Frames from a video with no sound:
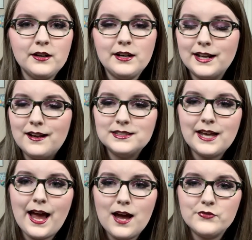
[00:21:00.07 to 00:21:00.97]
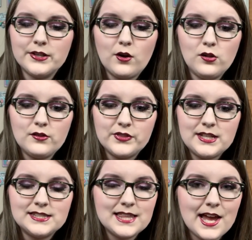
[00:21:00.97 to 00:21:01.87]
It doesn't have, like, all of
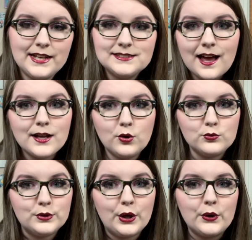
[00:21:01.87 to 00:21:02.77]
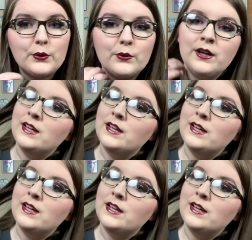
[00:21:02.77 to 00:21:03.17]
these things. I don't know.